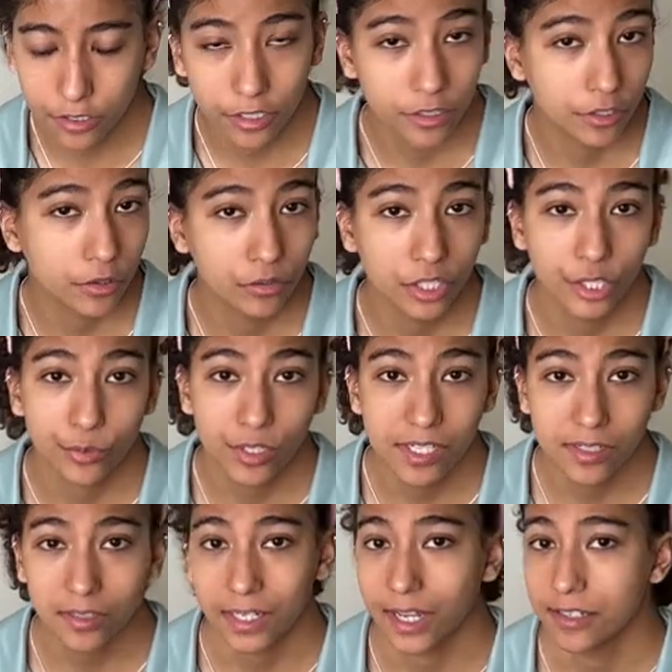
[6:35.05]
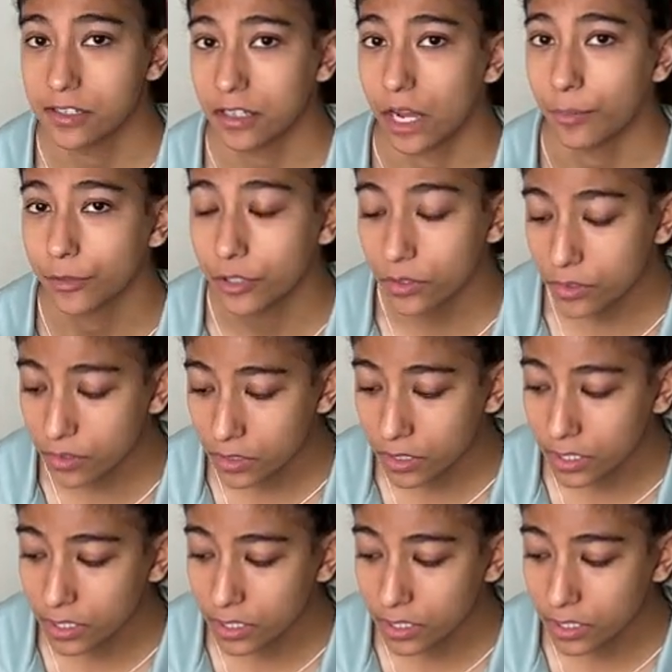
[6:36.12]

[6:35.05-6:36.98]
and the only reason I stopped using